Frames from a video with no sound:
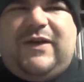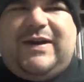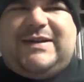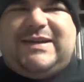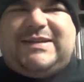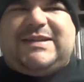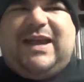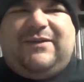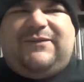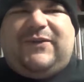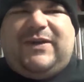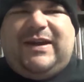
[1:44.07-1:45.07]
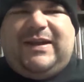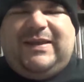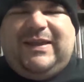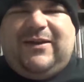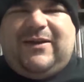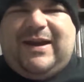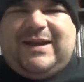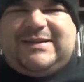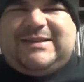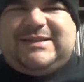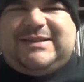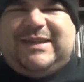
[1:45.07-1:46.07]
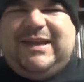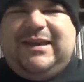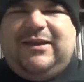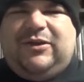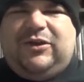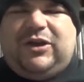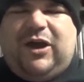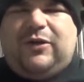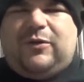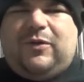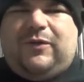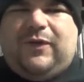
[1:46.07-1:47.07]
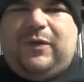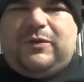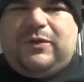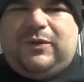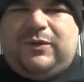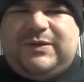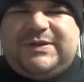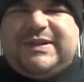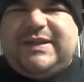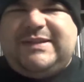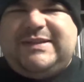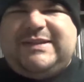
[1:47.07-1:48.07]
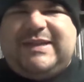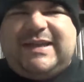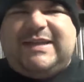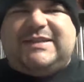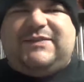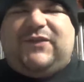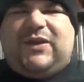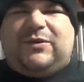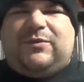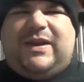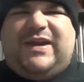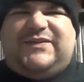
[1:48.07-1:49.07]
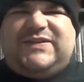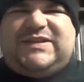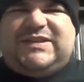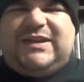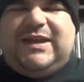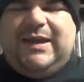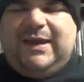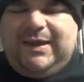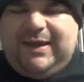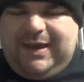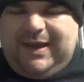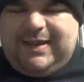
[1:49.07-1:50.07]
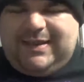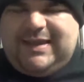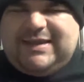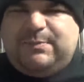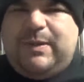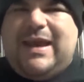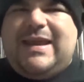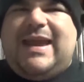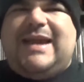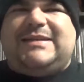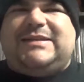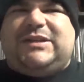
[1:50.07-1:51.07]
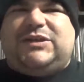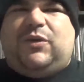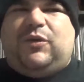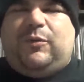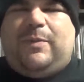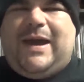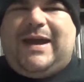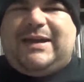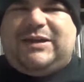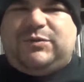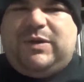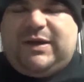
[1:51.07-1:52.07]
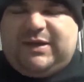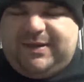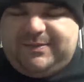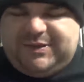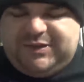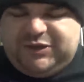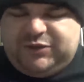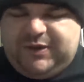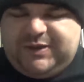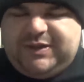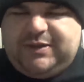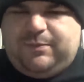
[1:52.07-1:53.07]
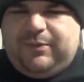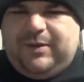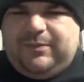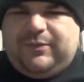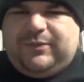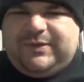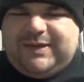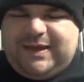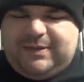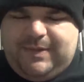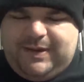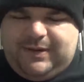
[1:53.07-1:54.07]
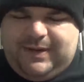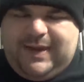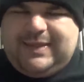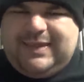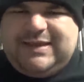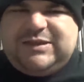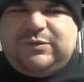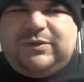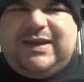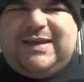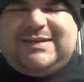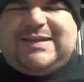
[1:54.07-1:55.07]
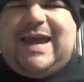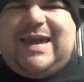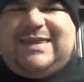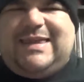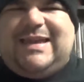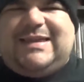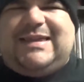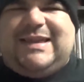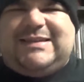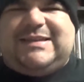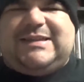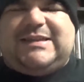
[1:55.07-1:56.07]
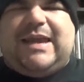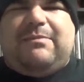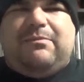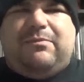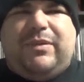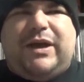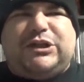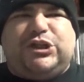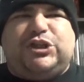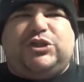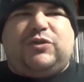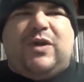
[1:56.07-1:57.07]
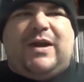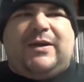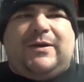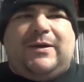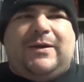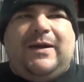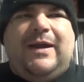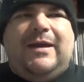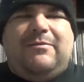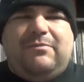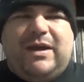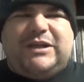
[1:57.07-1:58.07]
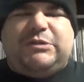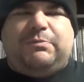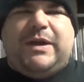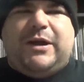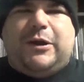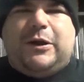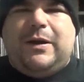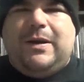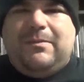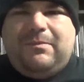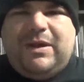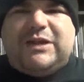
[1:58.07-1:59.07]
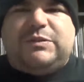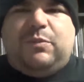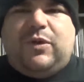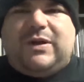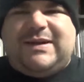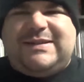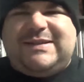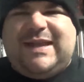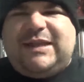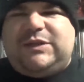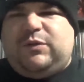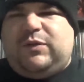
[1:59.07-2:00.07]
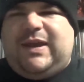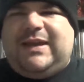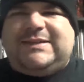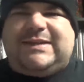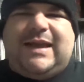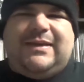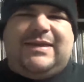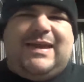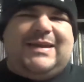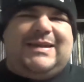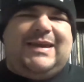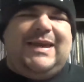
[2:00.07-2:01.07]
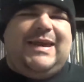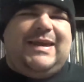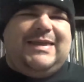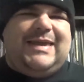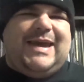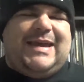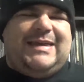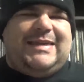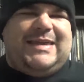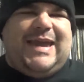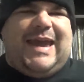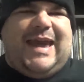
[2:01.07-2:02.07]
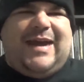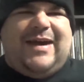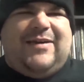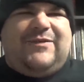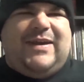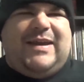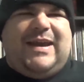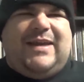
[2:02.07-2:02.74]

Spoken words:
discomforting lyrics, guttural vocals, sick as fuck riffs. This band has the total package when it comes to straight to the point brutal death metal, and this release, I think this is a much stronger, much better, much more concise release. I think that they have an